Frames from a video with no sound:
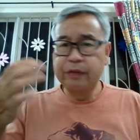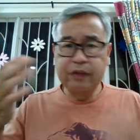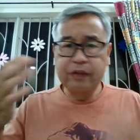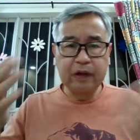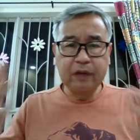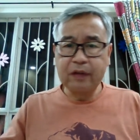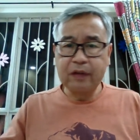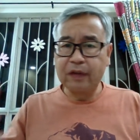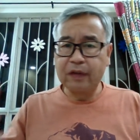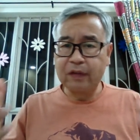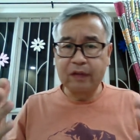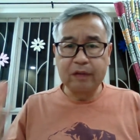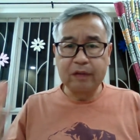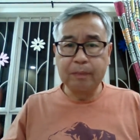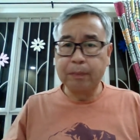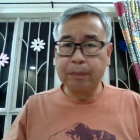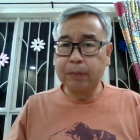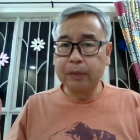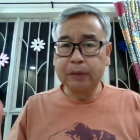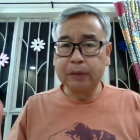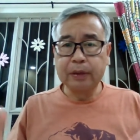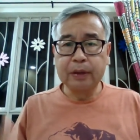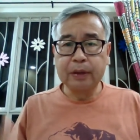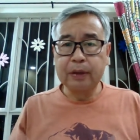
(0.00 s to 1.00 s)
just as
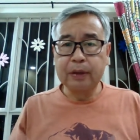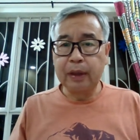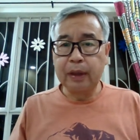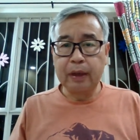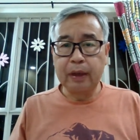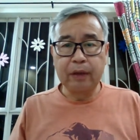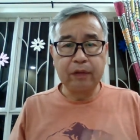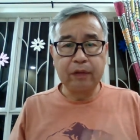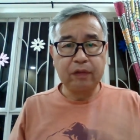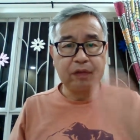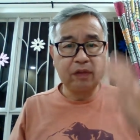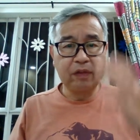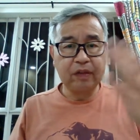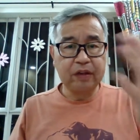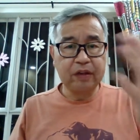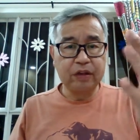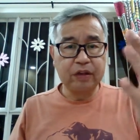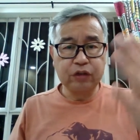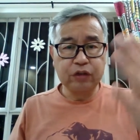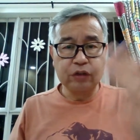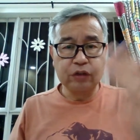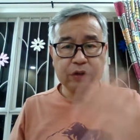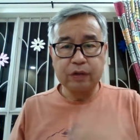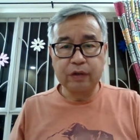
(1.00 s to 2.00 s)
important as
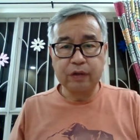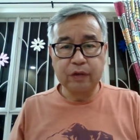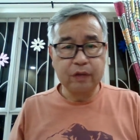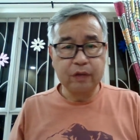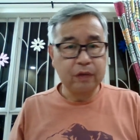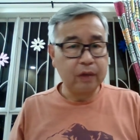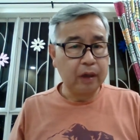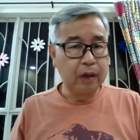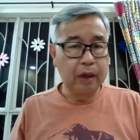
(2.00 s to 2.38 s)
surgeons,